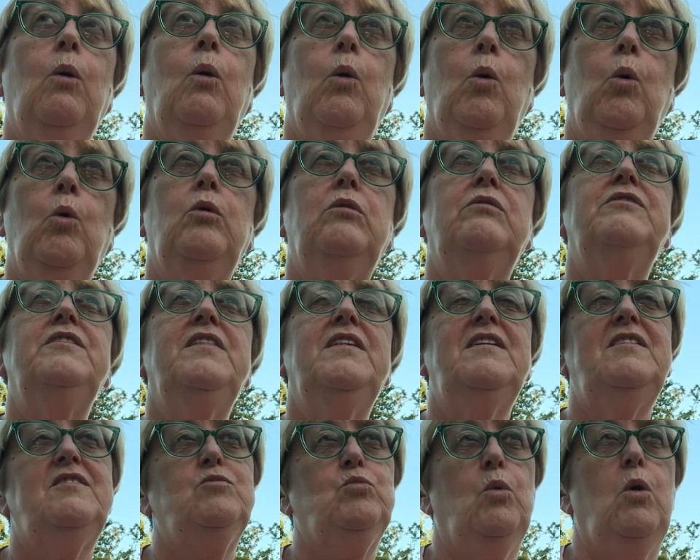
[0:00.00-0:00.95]
over
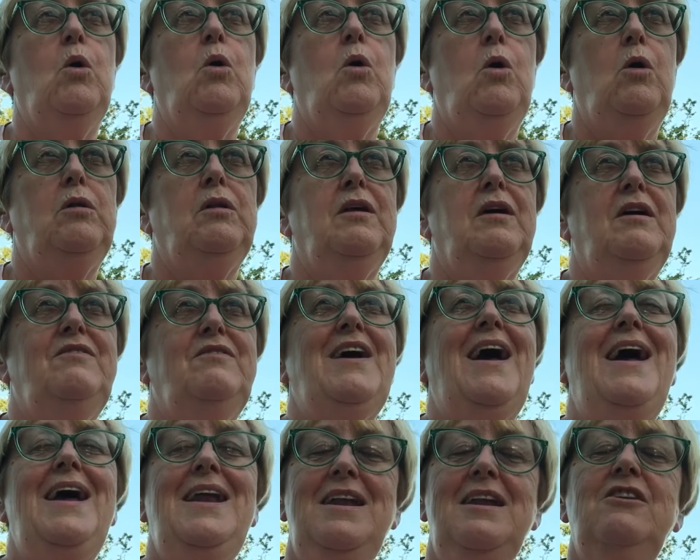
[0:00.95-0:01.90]
this wall of
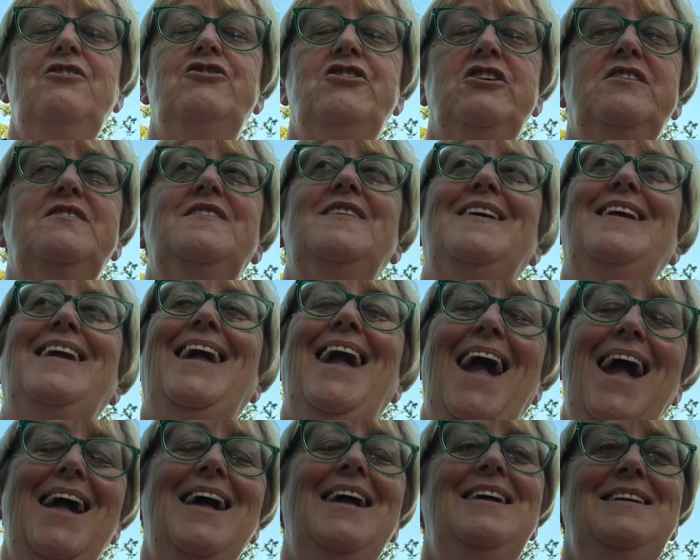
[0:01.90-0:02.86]
energy to
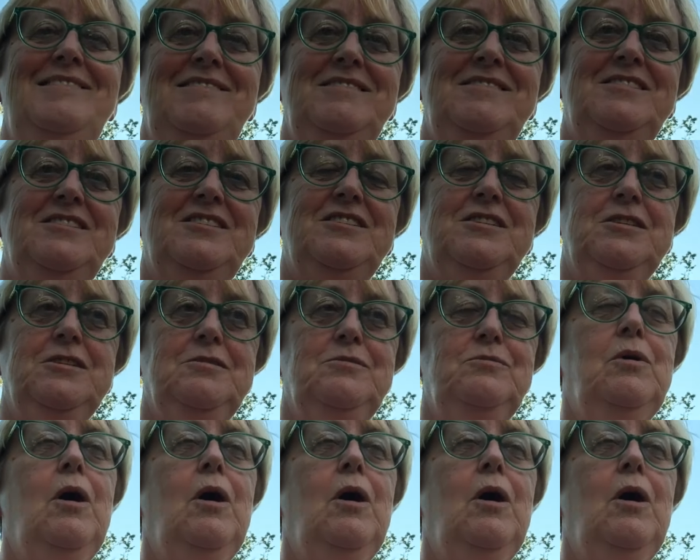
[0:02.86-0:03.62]
get into